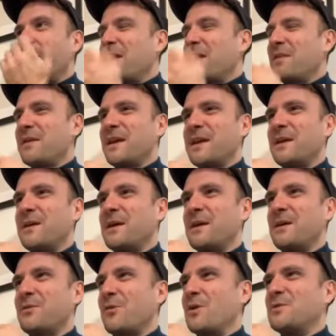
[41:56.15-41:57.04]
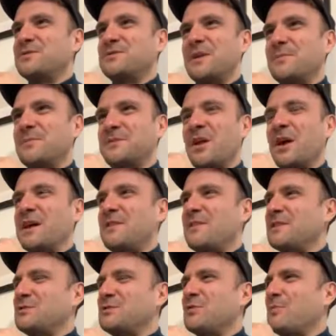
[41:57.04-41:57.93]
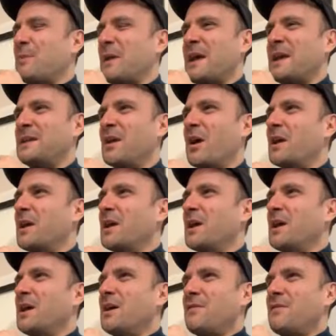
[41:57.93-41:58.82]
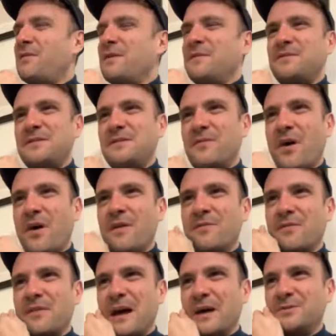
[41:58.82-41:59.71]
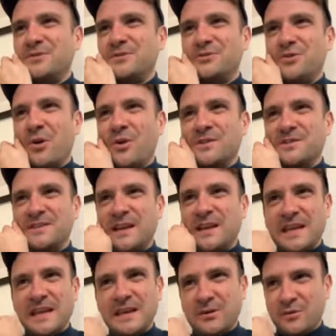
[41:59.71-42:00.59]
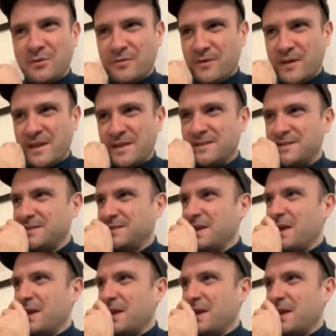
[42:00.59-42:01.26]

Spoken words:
And I think it grossed up to like he'd have had to have paid like $55,000 in legal fees,